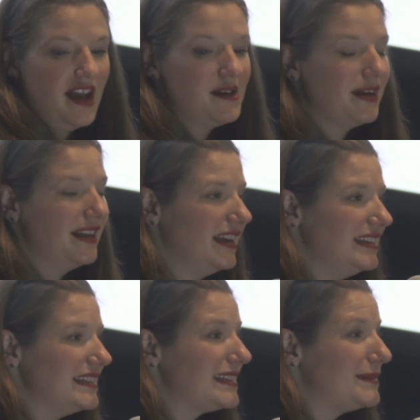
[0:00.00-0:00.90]
And that
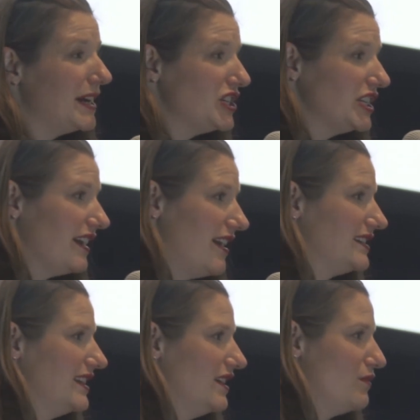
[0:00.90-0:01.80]
is especially
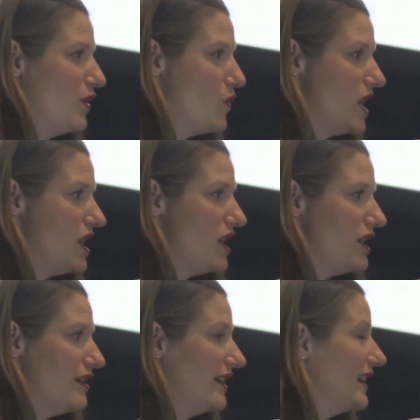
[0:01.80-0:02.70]
awesome where you're